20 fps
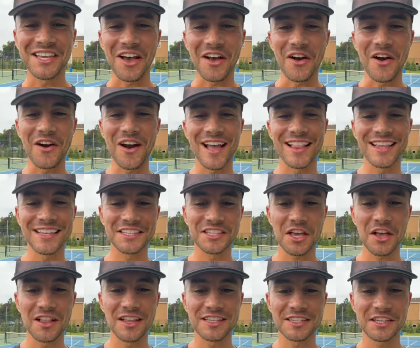so, all right, let's
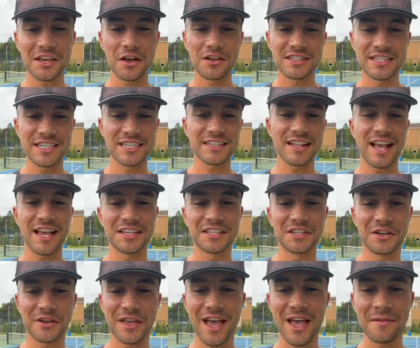go, let's go. The
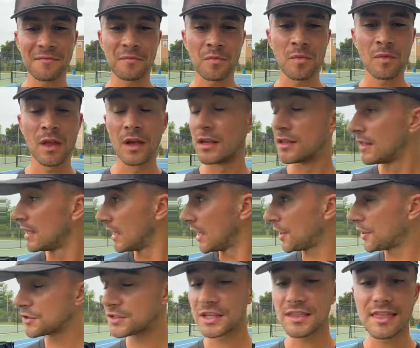slice, okay?
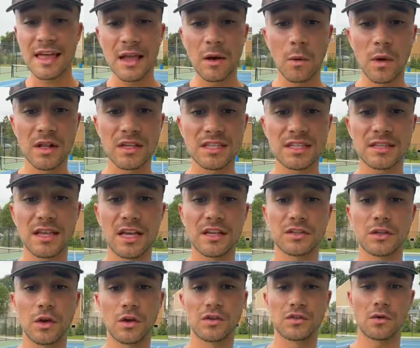Here's the thing where the
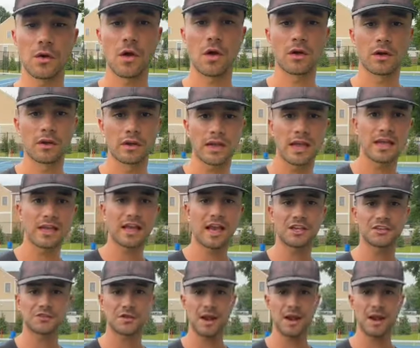slice goes wrong, okay? You